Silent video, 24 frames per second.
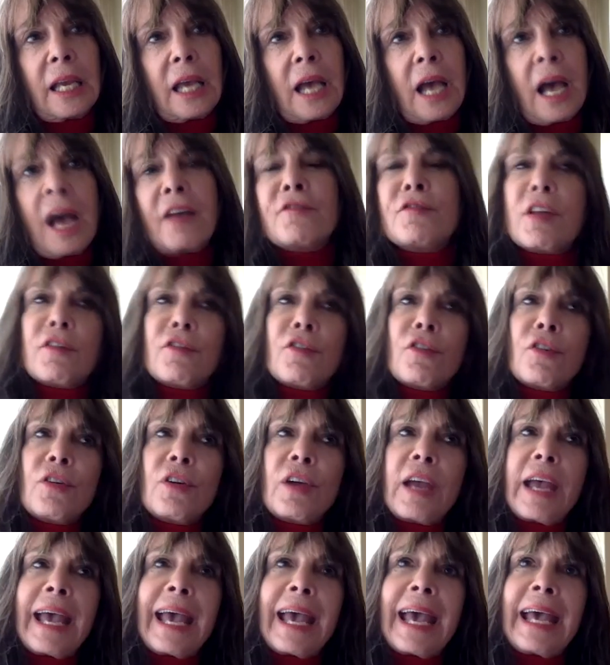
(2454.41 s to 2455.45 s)
I've never
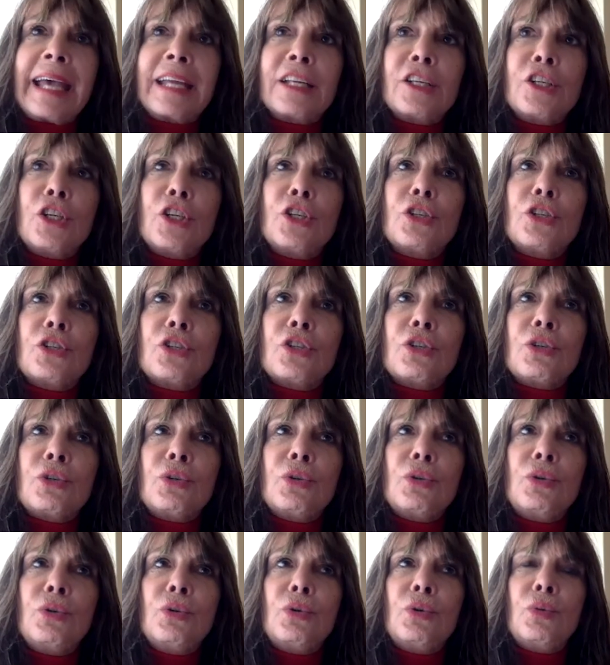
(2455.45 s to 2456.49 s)
had
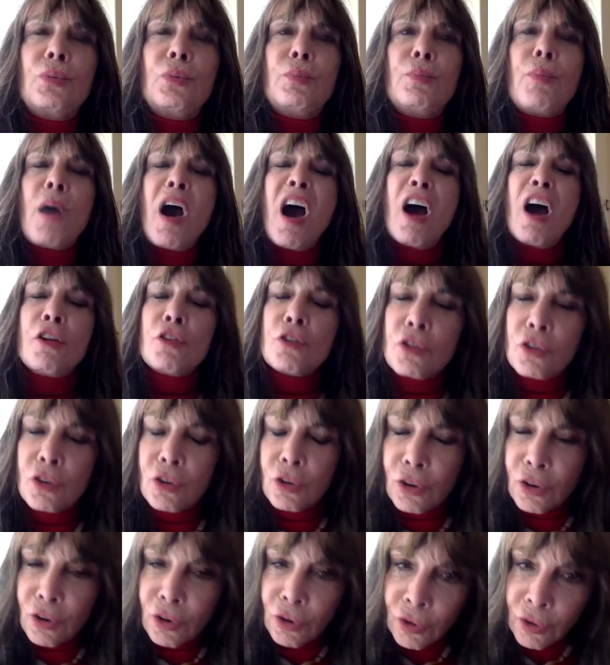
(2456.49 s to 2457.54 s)
to
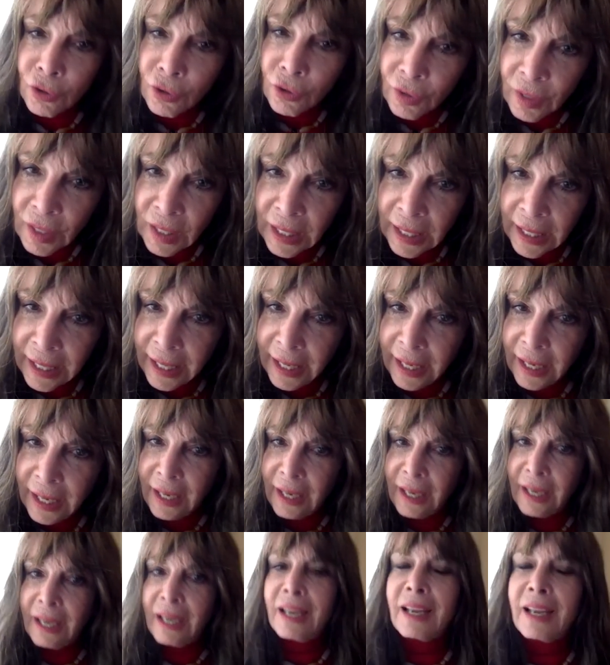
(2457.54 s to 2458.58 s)
ponder.
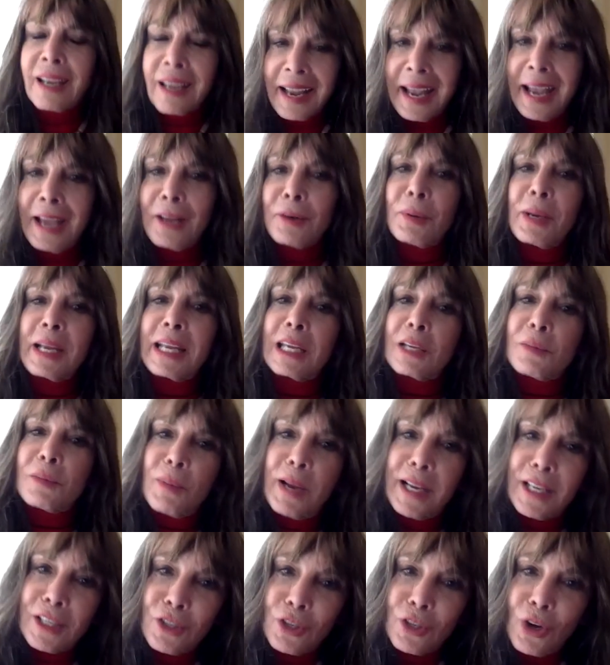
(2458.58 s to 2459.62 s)
How do I get
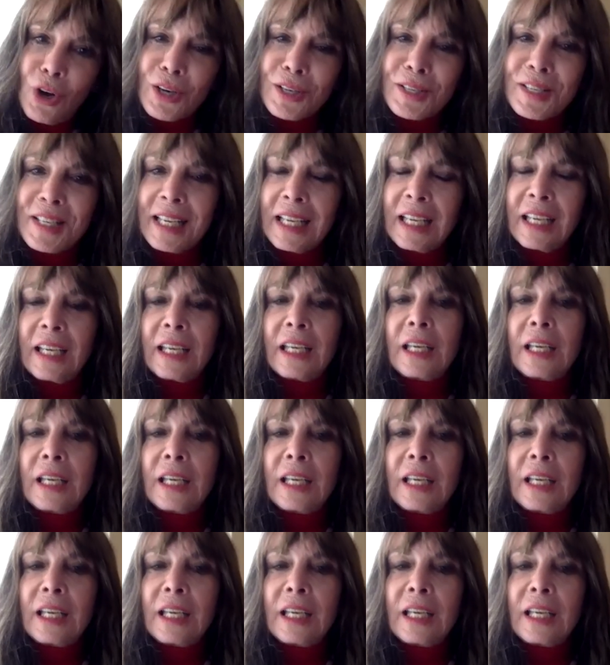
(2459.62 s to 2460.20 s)
my dogs? In?